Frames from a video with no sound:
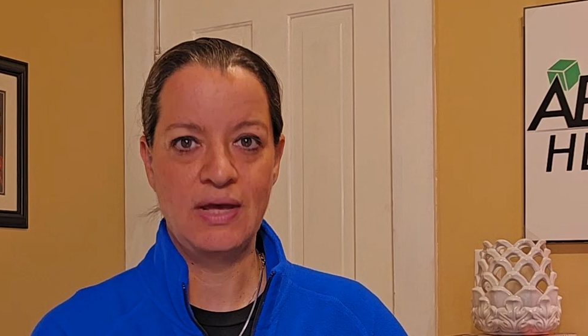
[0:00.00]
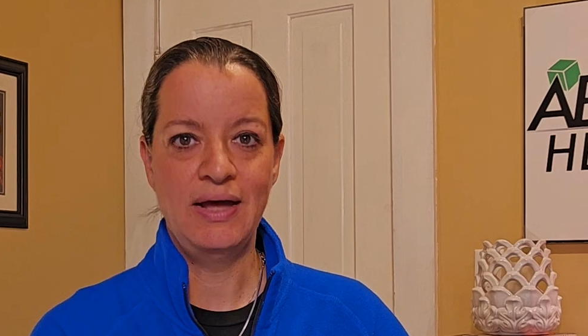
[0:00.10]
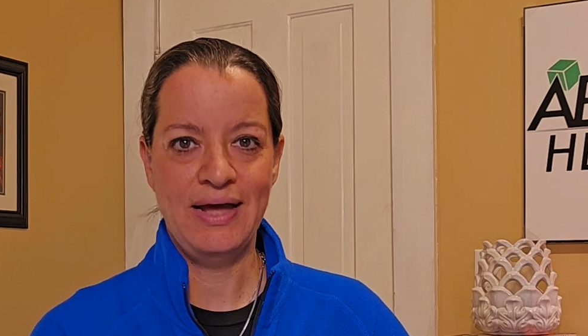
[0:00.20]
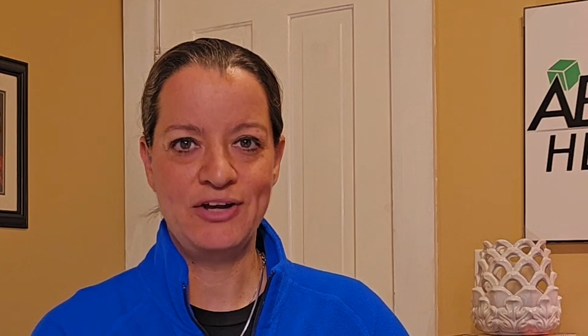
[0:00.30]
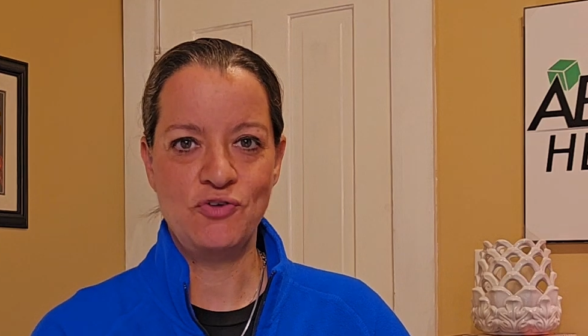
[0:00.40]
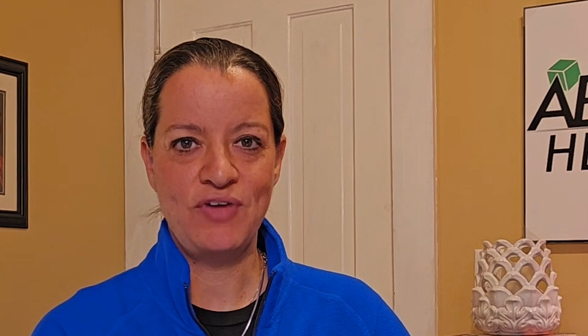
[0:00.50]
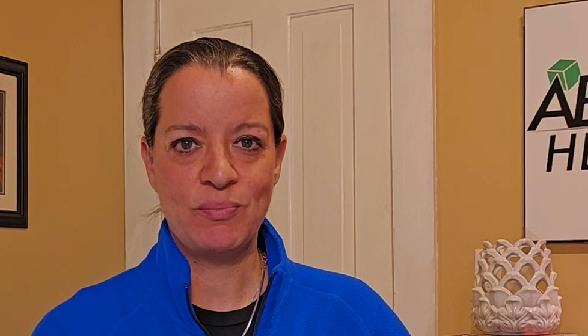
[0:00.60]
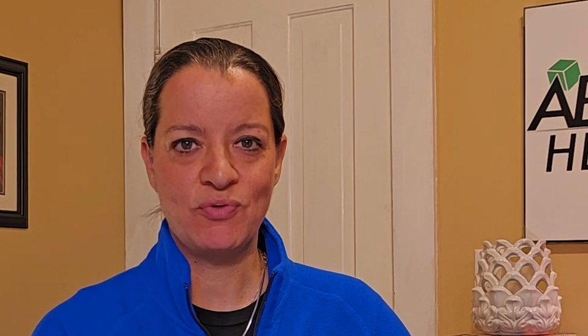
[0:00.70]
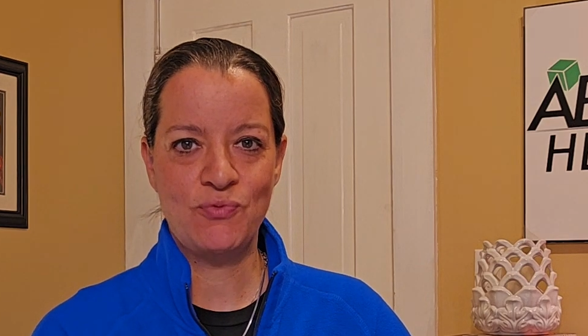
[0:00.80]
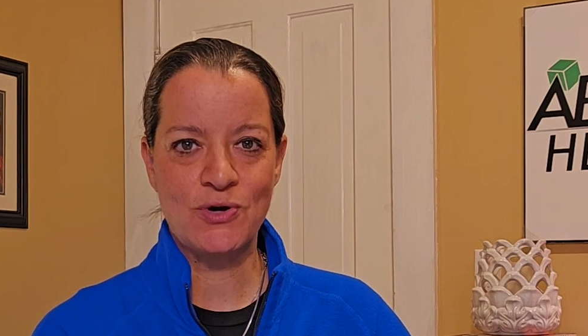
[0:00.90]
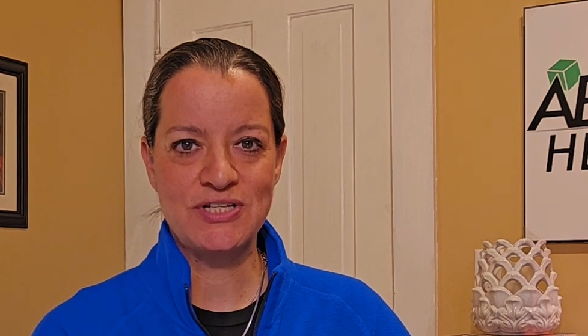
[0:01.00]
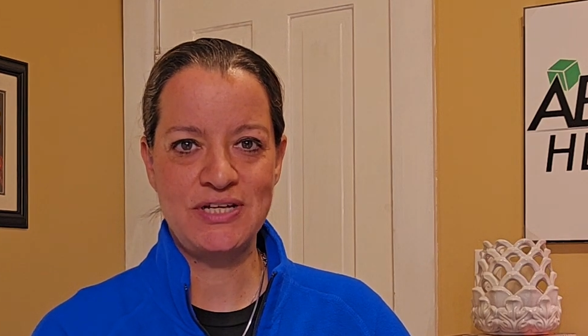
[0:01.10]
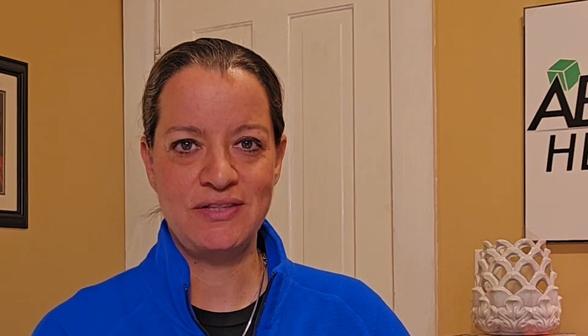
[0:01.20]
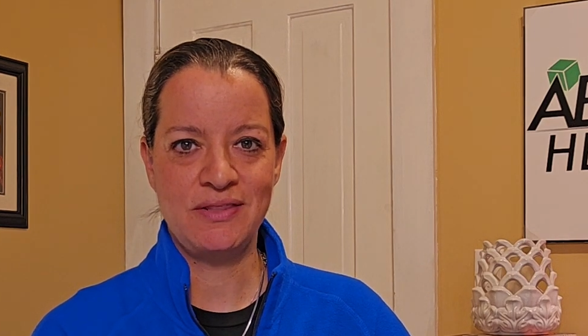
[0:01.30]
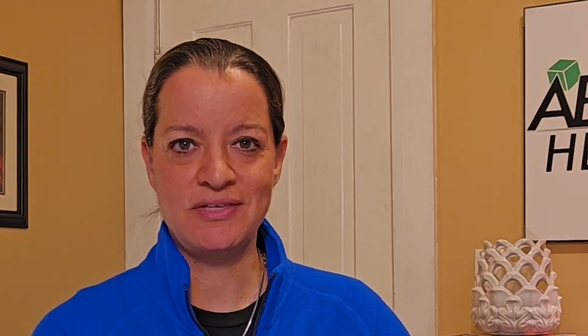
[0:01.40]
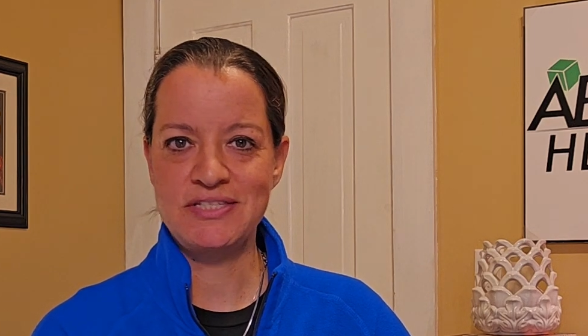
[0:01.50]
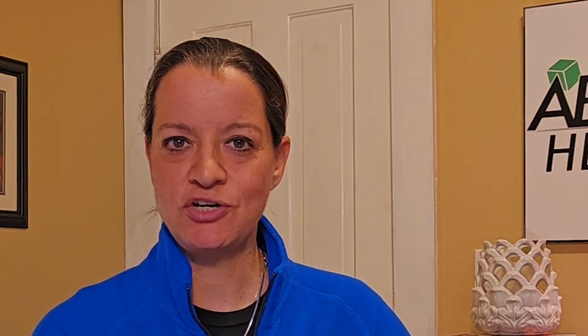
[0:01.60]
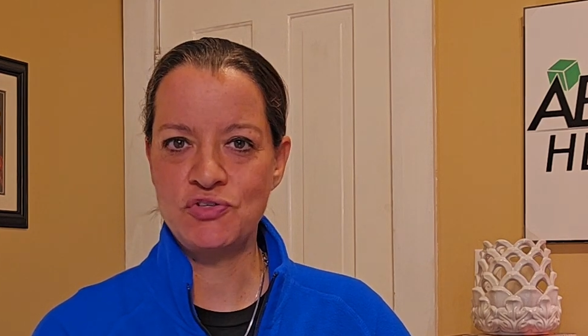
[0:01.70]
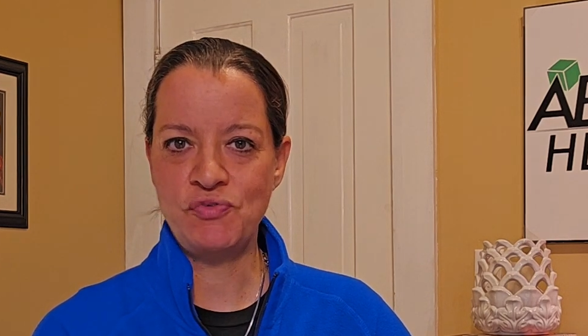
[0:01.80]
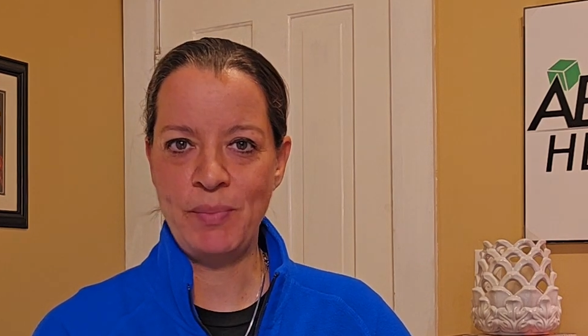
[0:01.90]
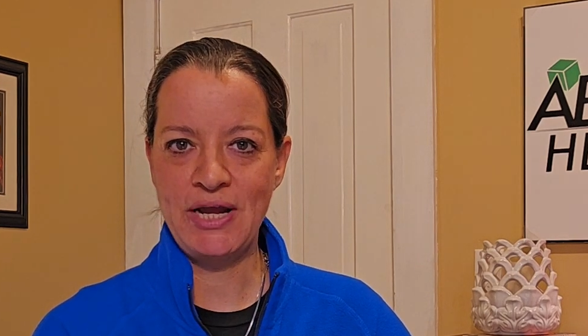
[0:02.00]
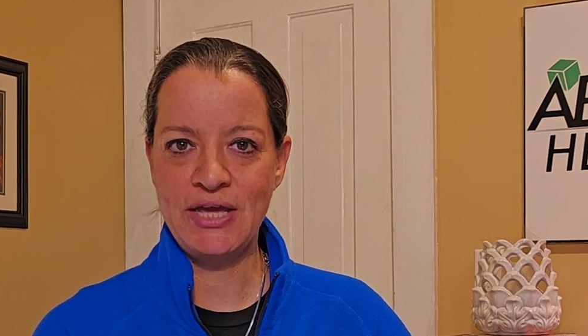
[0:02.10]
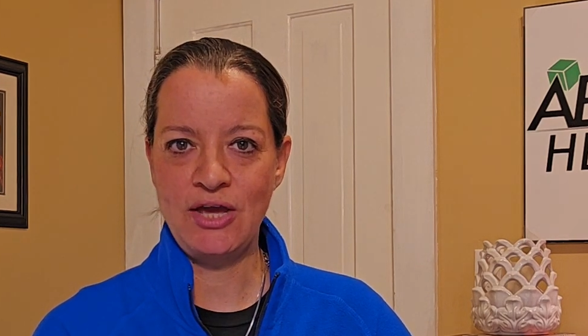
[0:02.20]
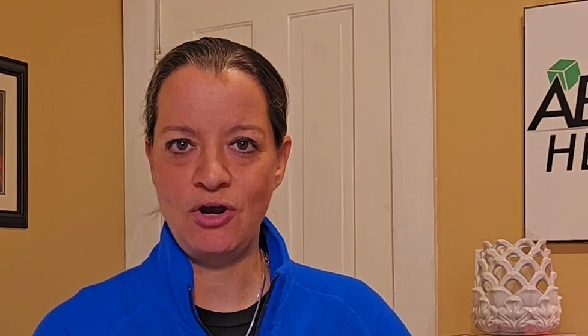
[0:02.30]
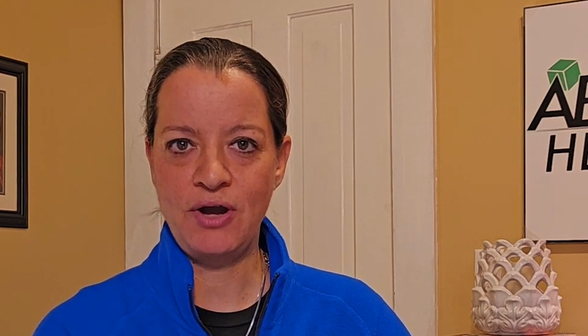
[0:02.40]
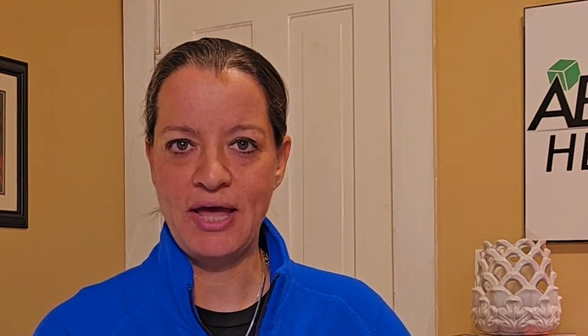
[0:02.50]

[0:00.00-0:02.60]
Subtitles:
On November 14th, the Centers for Medicare